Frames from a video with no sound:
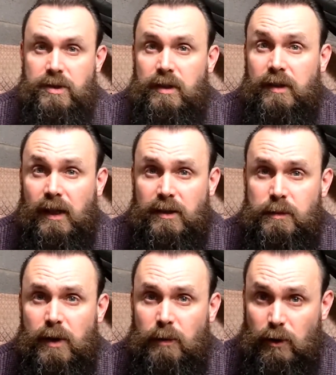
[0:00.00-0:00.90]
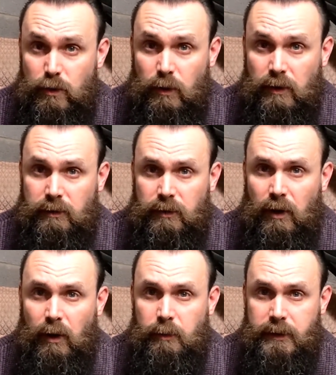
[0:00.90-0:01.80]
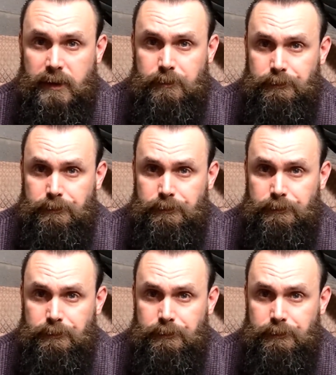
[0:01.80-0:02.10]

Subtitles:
turned out to be a most wonderful hobby.